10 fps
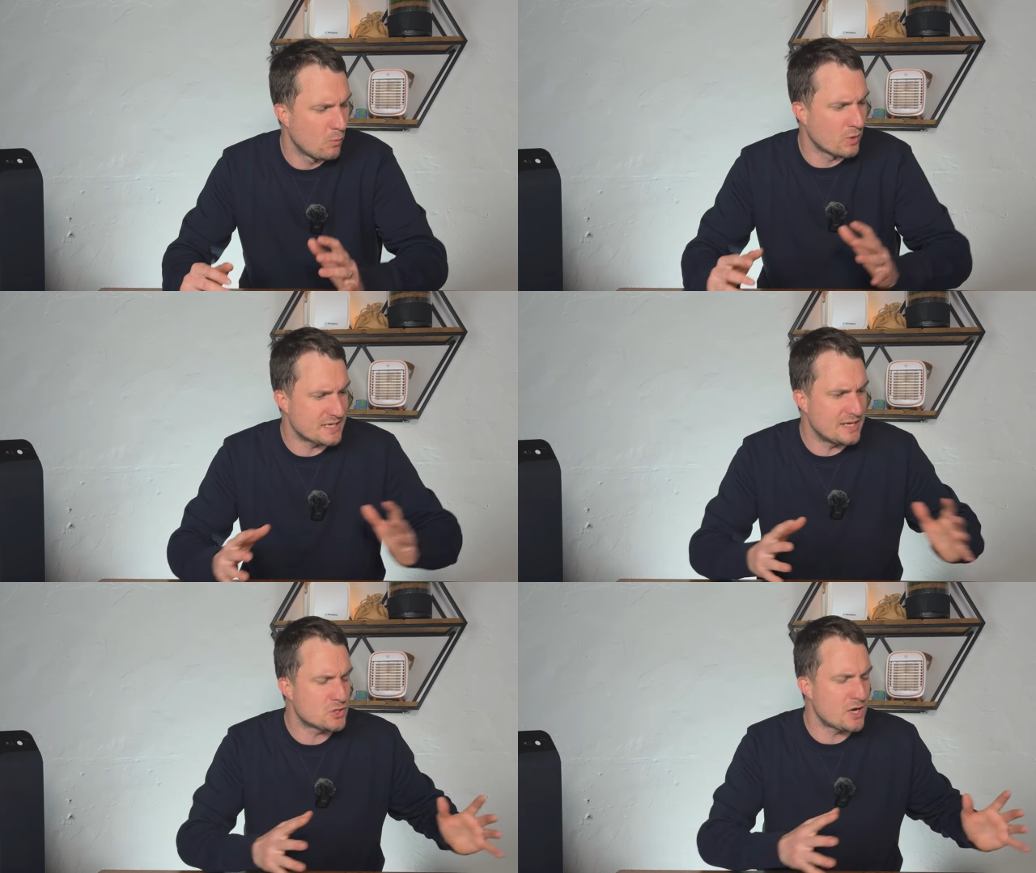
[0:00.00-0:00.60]

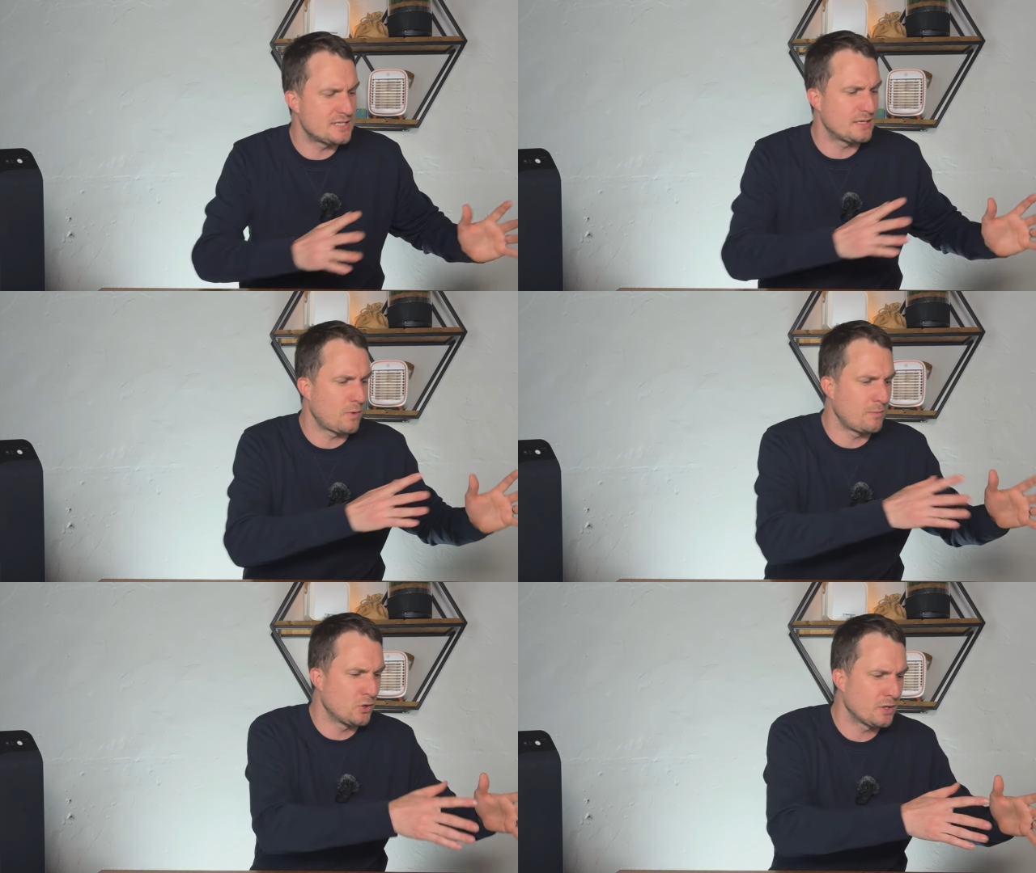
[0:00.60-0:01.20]
What's interesting
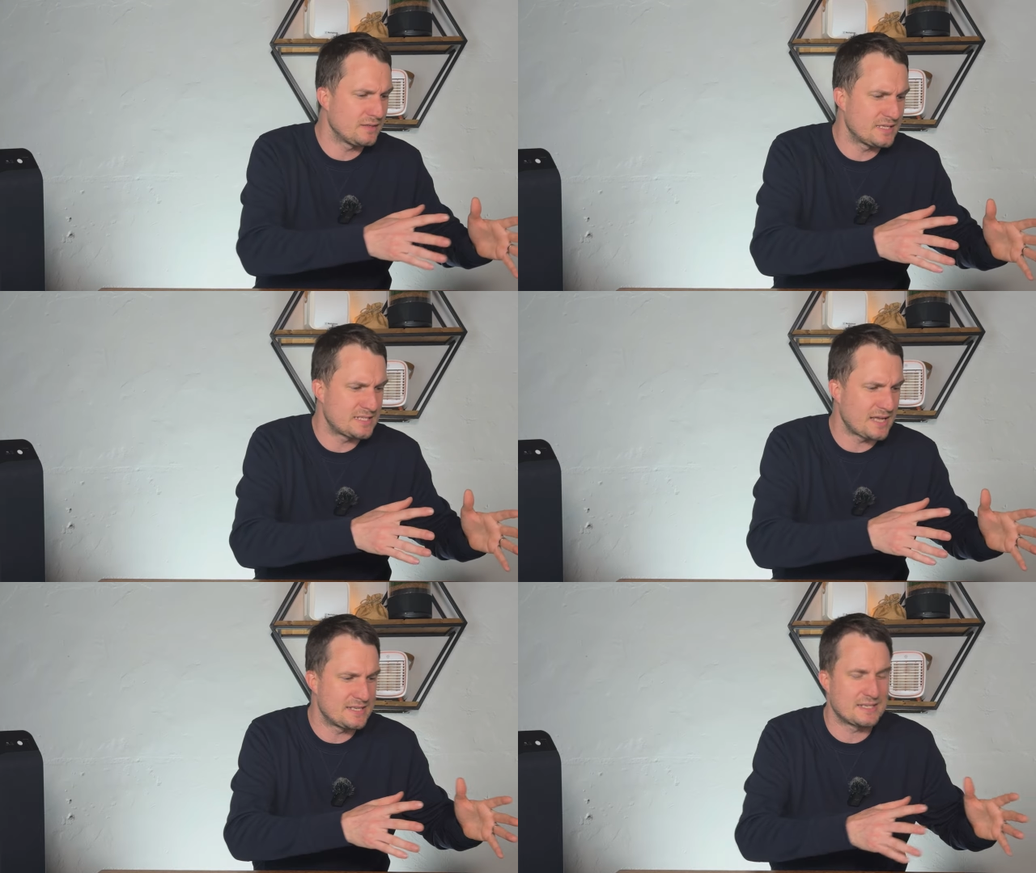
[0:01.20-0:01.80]
when we look at this
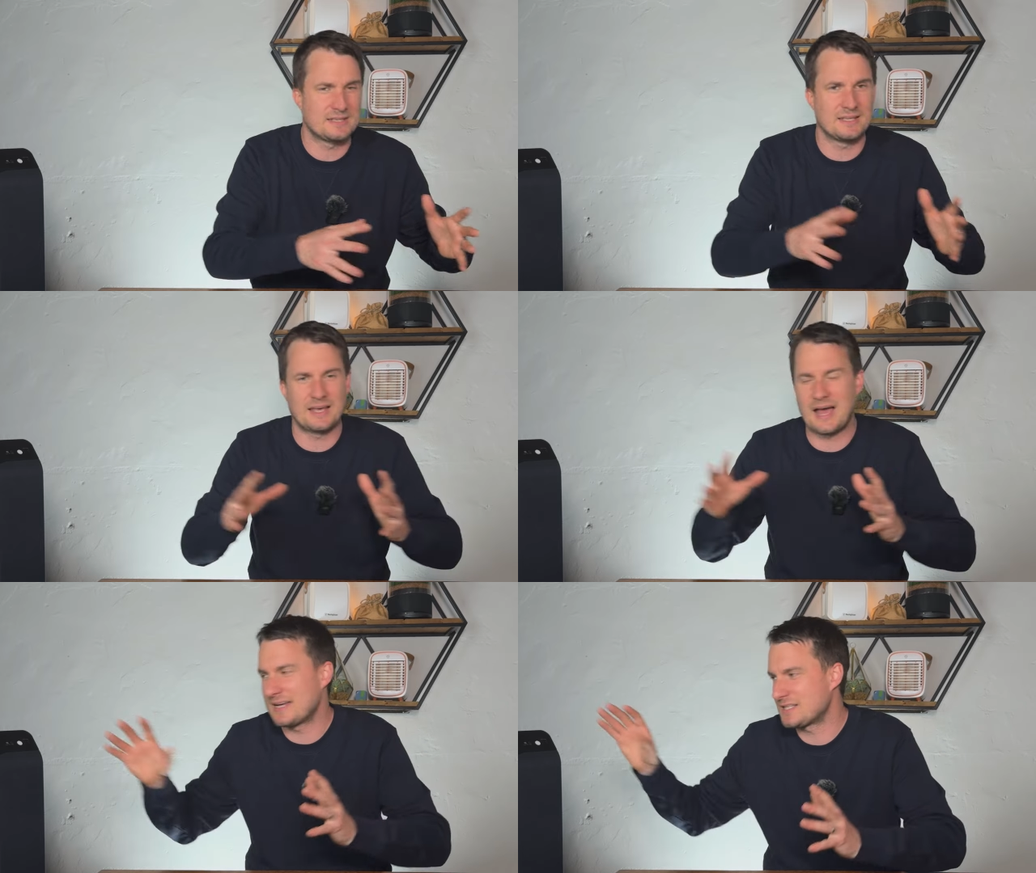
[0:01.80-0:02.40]
data, that
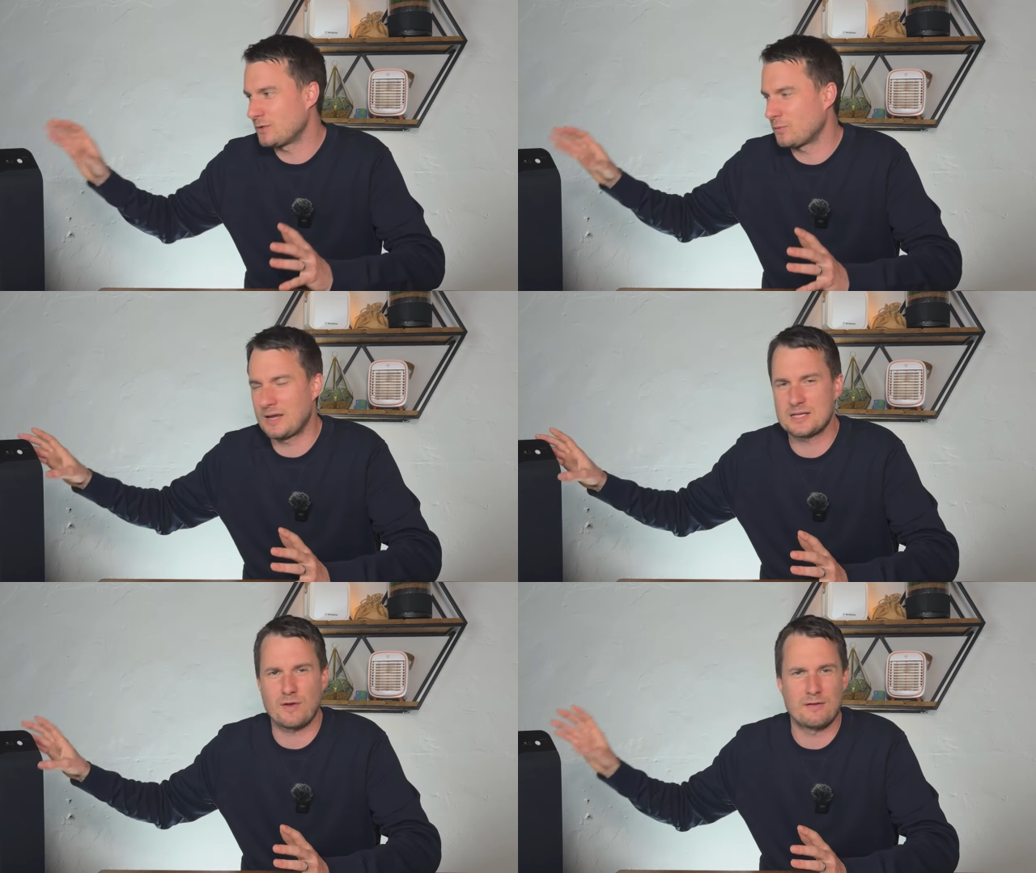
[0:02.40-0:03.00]
actually the
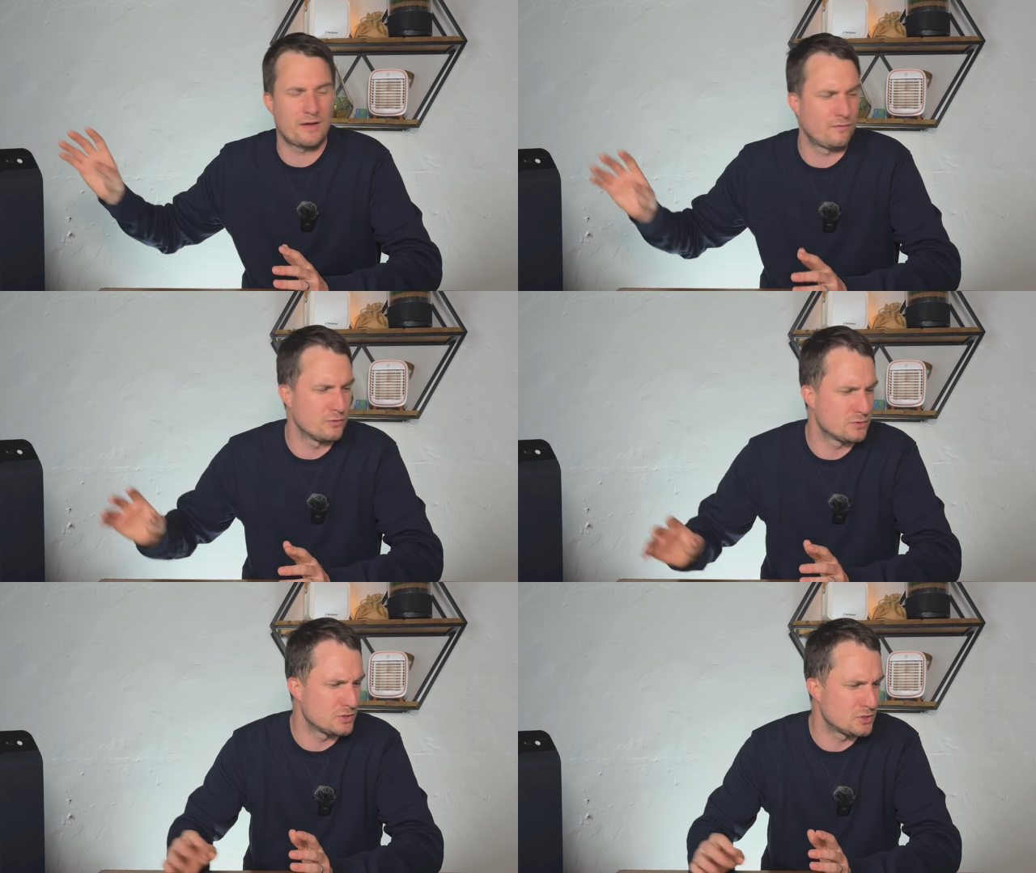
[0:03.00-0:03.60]
Winix
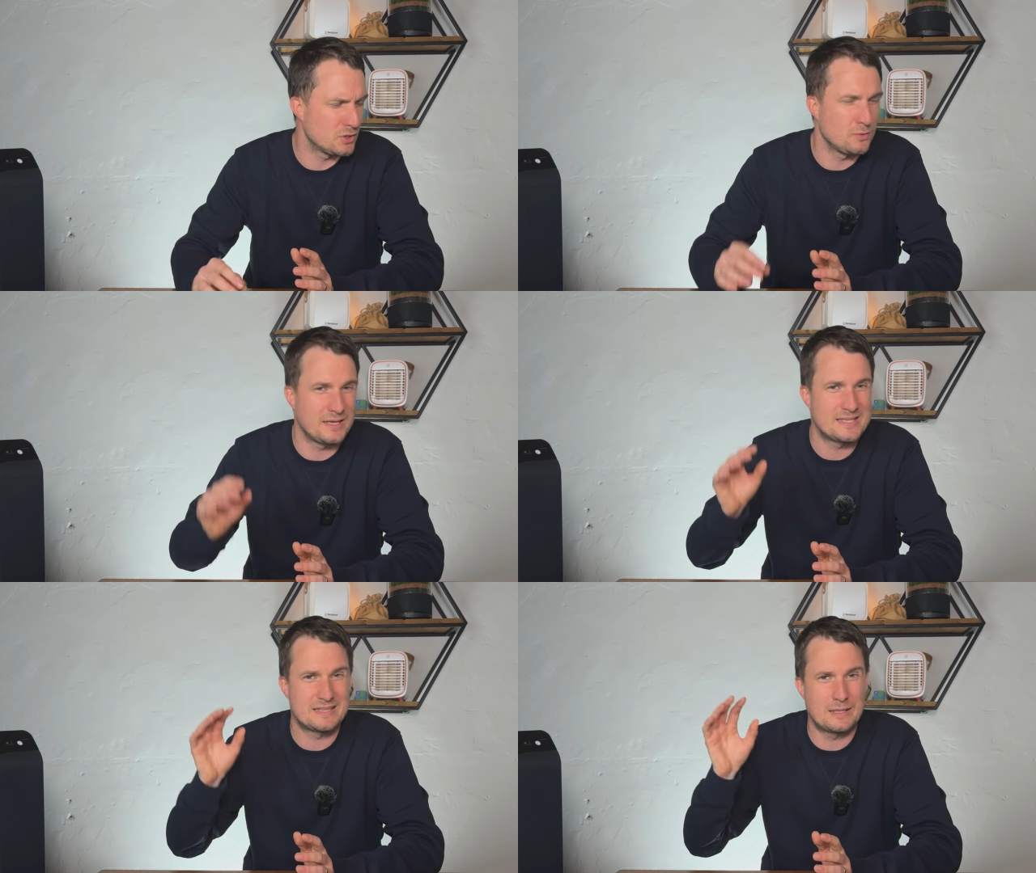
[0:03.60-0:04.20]
5502
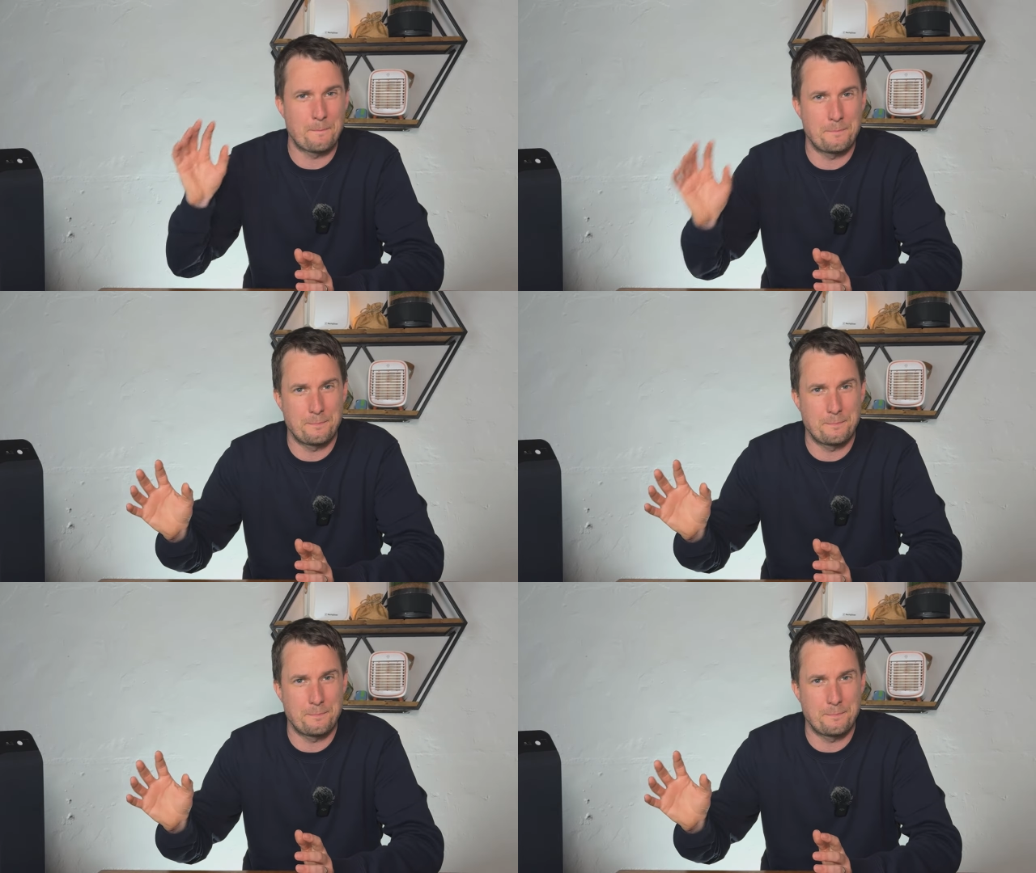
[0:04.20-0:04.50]
is the